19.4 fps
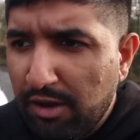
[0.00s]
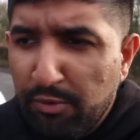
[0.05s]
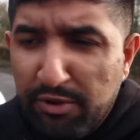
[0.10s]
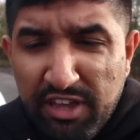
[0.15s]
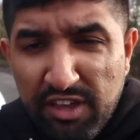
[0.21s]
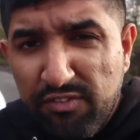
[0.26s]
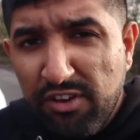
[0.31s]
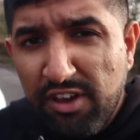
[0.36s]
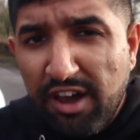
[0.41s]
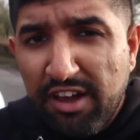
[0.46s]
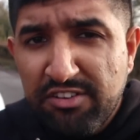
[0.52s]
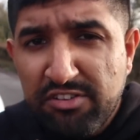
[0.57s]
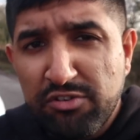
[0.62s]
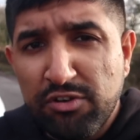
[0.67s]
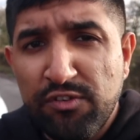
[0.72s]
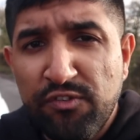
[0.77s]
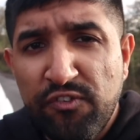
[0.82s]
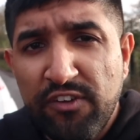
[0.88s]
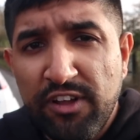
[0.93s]
We'll give you guys
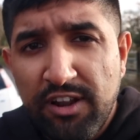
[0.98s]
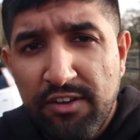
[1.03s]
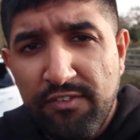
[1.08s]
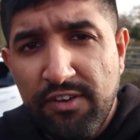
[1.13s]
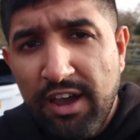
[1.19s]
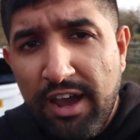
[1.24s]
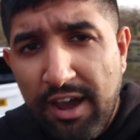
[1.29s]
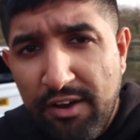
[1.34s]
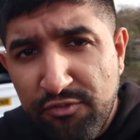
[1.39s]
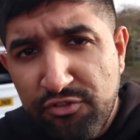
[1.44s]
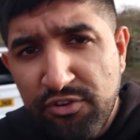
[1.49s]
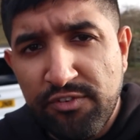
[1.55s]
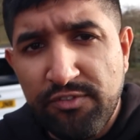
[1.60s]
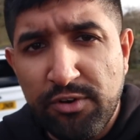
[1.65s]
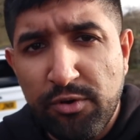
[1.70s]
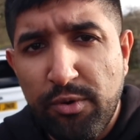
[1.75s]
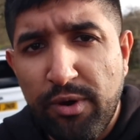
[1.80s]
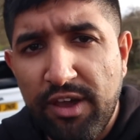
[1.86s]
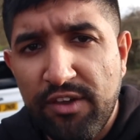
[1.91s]
a good feel of it. I've
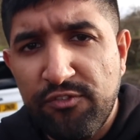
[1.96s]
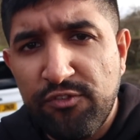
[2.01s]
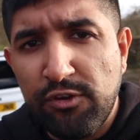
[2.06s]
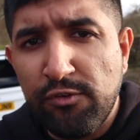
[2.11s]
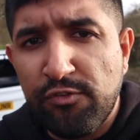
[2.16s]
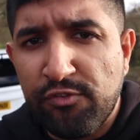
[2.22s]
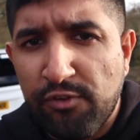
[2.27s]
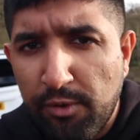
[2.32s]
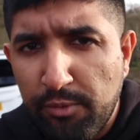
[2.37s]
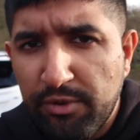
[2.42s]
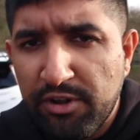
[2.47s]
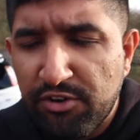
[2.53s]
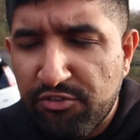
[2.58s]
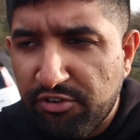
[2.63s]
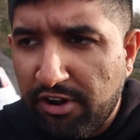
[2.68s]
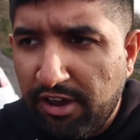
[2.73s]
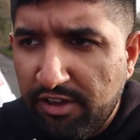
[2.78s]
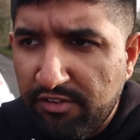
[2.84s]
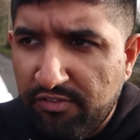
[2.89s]
driven quite a few front wheel
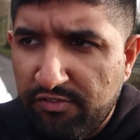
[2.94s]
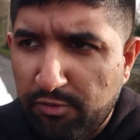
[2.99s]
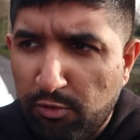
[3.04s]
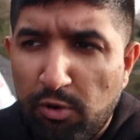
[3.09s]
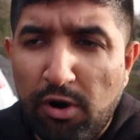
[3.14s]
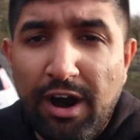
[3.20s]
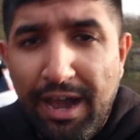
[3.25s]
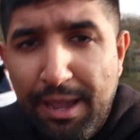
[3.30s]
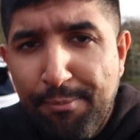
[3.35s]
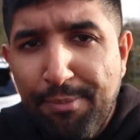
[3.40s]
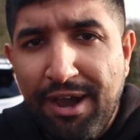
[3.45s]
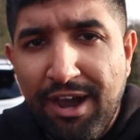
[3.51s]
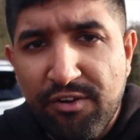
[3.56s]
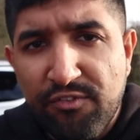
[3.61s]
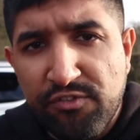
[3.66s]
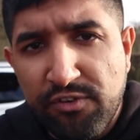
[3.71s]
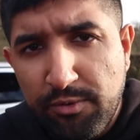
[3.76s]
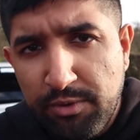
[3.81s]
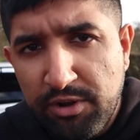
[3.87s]
drive or high
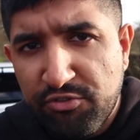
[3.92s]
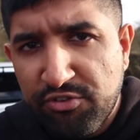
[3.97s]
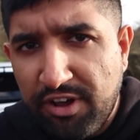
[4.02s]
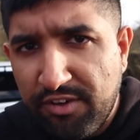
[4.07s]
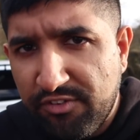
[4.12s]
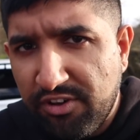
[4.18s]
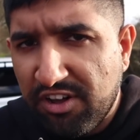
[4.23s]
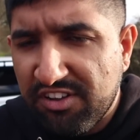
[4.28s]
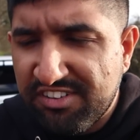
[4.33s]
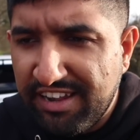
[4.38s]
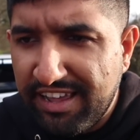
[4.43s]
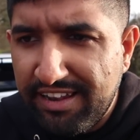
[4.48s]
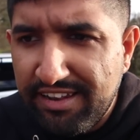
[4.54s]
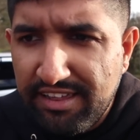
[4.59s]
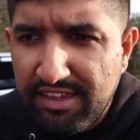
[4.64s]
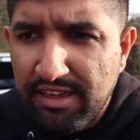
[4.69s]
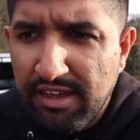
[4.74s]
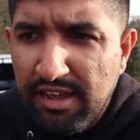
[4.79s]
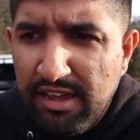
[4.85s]
powered front wheel drive cars
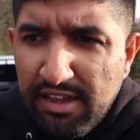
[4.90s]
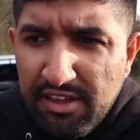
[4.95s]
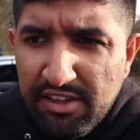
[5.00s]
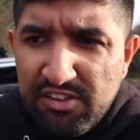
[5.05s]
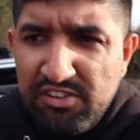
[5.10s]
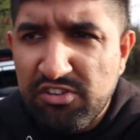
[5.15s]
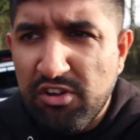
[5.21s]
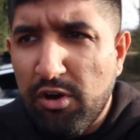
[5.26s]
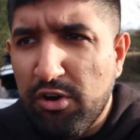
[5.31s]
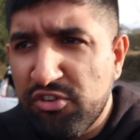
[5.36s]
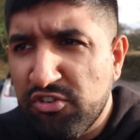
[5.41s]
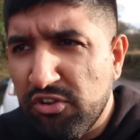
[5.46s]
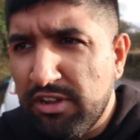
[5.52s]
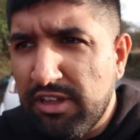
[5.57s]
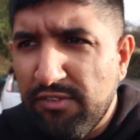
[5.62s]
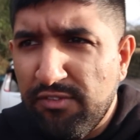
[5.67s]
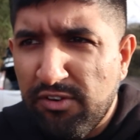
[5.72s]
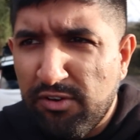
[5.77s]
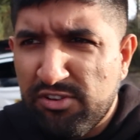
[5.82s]
lately, so it
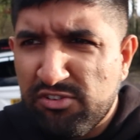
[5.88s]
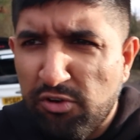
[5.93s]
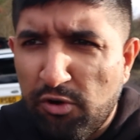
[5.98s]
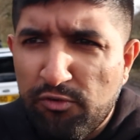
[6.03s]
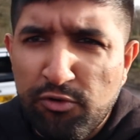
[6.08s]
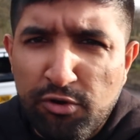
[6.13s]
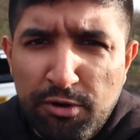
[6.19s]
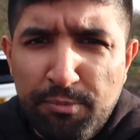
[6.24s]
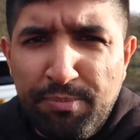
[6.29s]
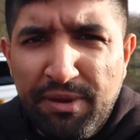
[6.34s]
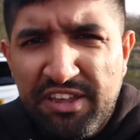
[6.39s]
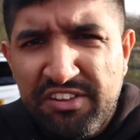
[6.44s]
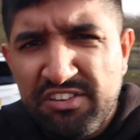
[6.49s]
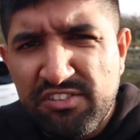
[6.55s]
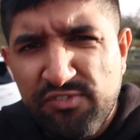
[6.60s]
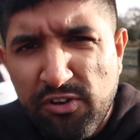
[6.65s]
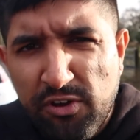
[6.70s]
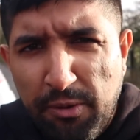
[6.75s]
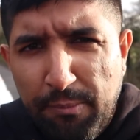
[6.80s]
should give a sort of good
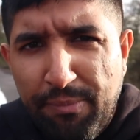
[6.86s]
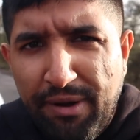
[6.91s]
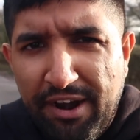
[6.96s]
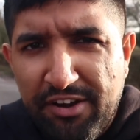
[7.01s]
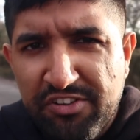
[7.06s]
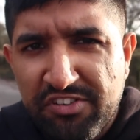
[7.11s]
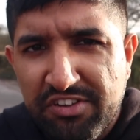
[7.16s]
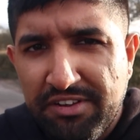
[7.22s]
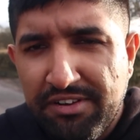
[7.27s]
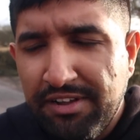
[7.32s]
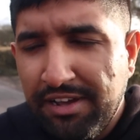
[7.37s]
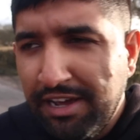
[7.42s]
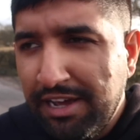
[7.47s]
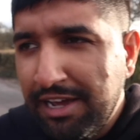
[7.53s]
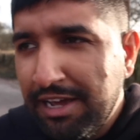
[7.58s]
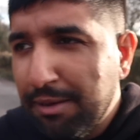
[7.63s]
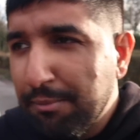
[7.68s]
basis for comparison.